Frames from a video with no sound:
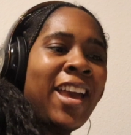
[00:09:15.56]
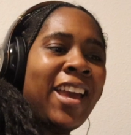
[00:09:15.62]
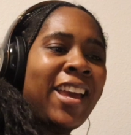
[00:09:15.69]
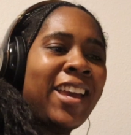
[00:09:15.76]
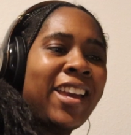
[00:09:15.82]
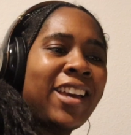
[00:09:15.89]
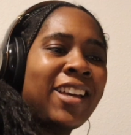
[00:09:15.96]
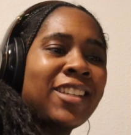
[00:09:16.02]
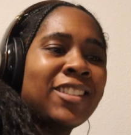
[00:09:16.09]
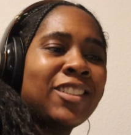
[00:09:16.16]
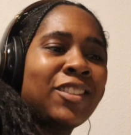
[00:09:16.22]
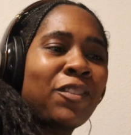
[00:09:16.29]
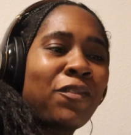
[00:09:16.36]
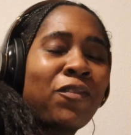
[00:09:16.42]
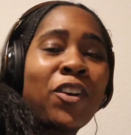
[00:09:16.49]

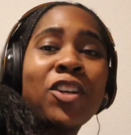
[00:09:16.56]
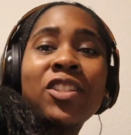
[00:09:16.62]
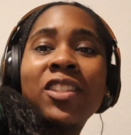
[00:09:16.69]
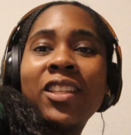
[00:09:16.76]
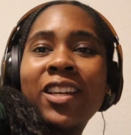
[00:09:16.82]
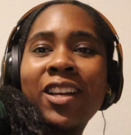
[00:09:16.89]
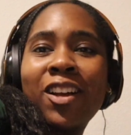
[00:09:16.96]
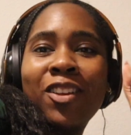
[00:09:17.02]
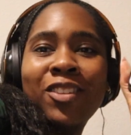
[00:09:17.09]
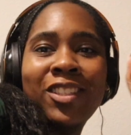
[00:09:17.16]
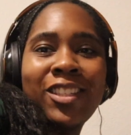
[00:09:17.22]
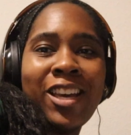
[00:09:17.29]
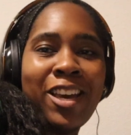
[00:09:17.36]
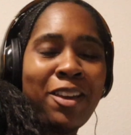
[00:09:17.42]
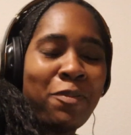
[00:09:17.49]
and first thing I'll
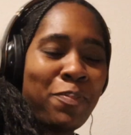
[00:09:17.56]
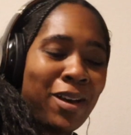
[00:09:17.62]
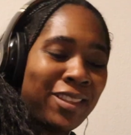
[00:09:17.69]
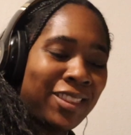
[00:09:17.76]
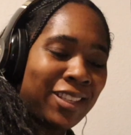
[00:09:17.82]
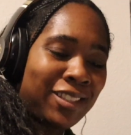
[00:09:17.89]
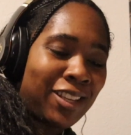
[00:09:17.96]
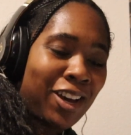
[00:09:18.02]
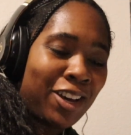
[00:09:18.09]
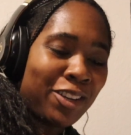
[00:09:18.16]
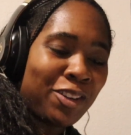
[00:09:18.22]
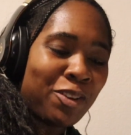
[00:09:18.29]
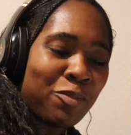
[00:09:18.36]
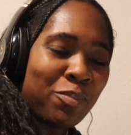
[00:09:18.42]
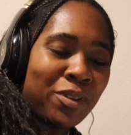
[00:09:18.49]
say about this
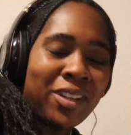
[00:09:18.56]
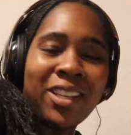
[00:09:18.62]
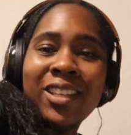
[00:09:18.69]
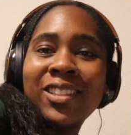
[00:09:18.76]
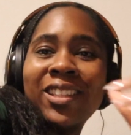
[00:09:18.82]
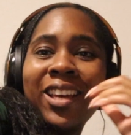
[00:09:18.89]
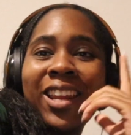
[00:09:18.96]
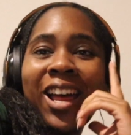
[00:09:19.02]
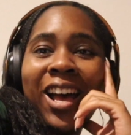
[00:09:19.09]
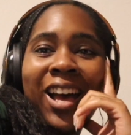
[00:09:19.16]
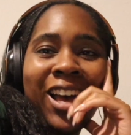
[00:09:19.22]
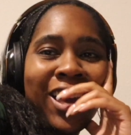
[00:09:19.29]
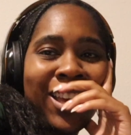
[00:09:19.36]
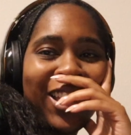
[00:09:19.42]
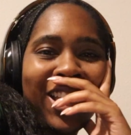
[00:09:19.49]
audiobook is that
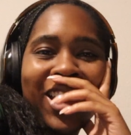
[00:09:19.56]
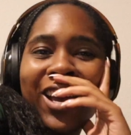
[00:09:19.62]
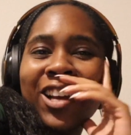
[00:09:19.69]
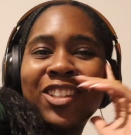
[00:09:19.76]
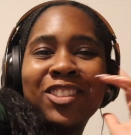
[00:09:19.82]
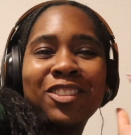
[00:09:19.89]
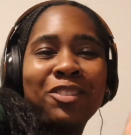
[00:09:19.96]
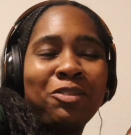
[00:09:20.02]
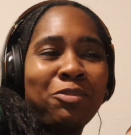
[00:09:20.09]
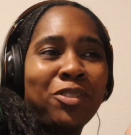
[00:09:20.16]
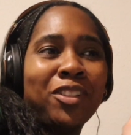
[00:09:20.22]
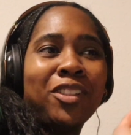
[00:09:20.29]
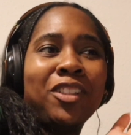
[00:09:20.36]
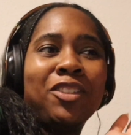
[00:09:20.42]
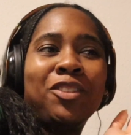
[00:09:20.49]
I actually
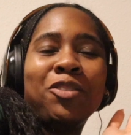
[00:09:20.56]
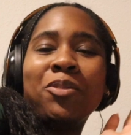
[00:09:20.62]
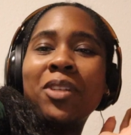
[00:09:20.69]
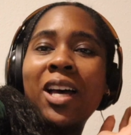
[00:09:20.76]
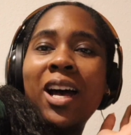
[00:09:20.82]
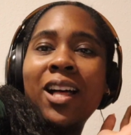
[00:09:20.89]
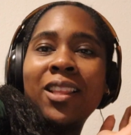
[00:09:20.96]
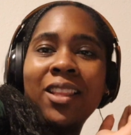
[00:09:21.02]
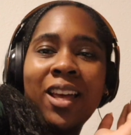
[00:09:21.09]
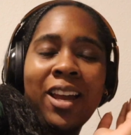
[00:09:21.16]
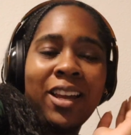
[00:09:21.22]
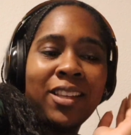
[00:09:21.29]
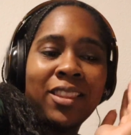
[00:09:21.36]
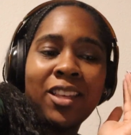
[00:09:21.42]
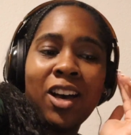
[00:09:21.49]
really do not
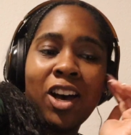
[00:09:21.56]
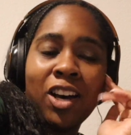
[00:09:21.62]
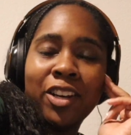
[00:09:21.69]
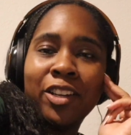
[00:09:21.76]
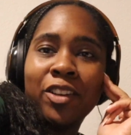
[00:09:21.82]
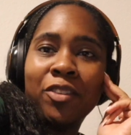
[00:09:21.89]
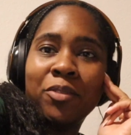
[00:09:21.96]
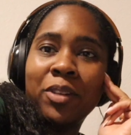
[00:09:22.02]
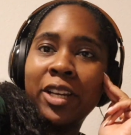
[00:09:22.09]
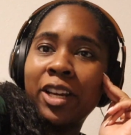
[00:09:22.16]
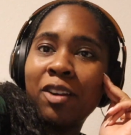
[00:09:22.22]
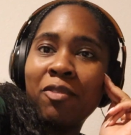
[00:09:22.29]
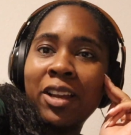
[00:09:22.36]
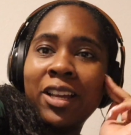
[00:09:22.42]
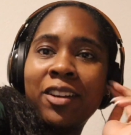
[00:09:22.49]
like the audio
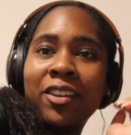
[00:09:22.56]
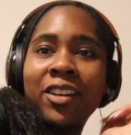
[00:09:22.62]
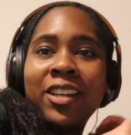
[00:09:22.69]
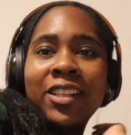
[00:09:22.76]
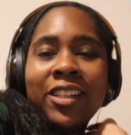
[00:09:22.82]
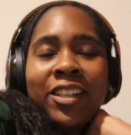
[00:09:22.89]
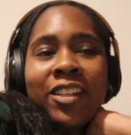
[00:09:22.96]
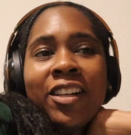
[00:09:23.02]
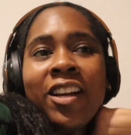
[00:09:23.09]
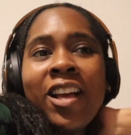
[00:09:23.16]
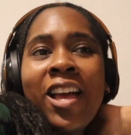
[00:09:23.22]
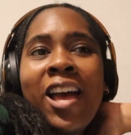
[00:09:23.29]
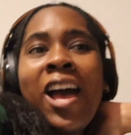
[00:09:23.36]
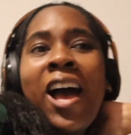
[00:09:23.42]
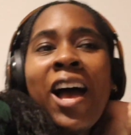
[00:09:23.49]
narrator in here.
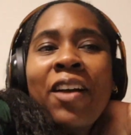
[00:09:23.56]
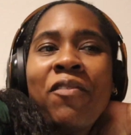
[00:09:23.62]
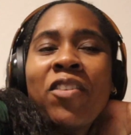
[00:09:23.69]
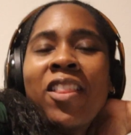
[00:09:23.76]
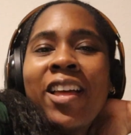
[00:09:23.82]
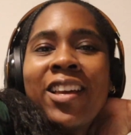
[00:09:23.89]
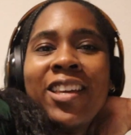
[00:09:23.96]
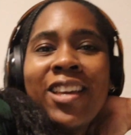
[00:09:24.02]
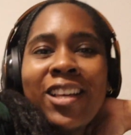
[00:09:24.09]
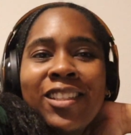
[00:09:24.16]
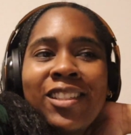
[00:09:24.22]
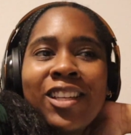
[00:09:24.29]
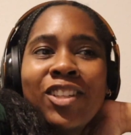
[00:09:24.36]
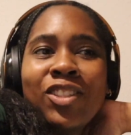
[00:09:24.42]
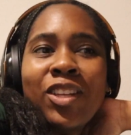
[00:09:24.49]
I feel like he
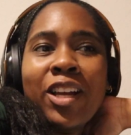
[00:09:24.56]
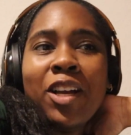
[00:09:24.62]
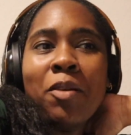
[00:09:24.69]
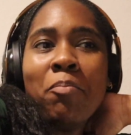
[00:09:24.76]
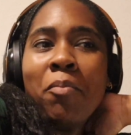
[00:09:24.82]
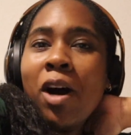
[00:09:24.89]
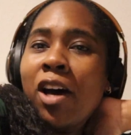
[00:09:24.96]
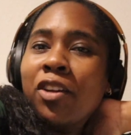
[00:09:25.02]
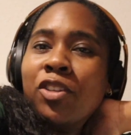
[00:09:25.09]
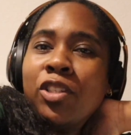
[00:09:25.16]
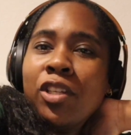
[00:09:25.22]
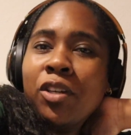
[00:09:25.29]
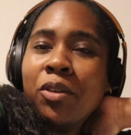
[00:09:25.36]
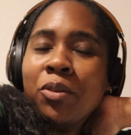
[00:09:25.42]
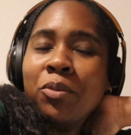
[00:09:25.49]
has such like a
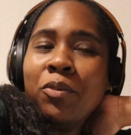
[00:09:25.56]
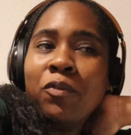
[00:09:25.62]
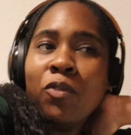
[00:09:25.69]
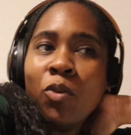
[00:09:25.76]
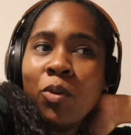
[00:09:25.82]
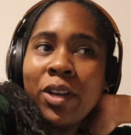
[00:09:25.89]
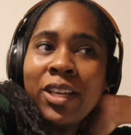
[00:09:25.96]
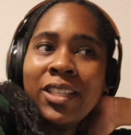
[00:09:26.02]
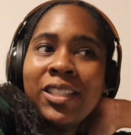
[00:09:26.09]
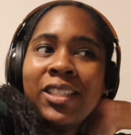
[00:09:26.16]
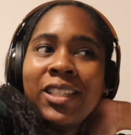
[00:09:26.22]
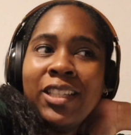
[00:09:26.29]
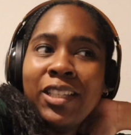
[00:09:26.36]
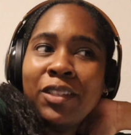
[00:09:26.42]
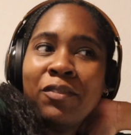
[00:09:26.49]
monotone
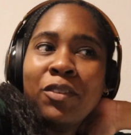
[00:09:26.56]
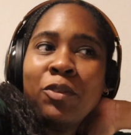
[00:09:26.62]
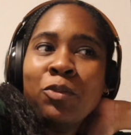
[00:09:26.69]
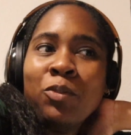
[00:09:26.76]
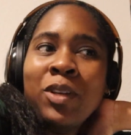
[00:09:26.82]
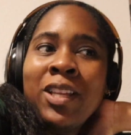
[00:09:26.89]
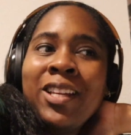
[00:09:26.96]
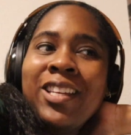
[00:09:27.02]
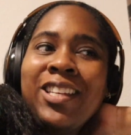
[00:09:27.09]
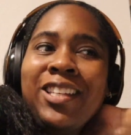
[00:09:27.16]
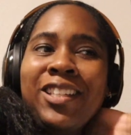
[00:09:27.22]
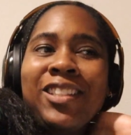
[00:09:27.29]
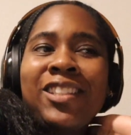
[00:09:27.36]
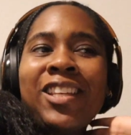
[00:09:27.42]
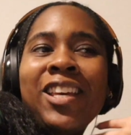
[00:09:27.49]
voice, even when
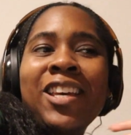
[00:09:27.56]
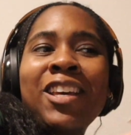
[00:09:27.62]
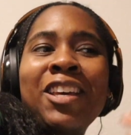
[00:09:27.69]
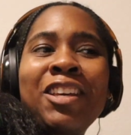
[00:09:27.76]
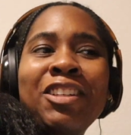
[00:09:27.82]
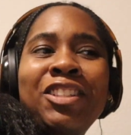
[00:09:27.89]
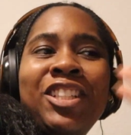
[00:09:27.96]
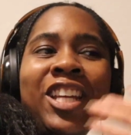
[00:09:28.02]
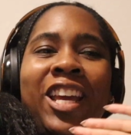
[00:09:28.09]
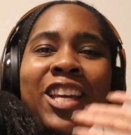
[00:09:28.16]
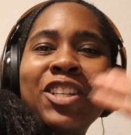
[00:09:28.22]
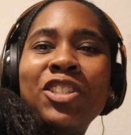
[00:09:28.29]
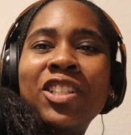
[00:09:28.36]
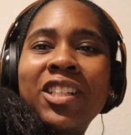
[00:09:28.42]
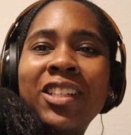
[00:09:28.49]
he's
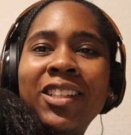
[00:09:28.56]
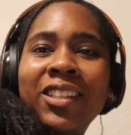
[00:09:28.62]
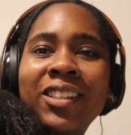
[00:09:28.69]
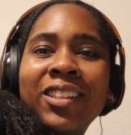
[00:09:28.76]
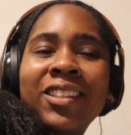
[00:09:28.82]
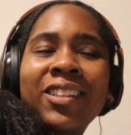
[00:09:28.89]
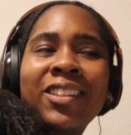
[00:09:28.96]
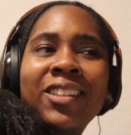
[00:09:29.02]
changing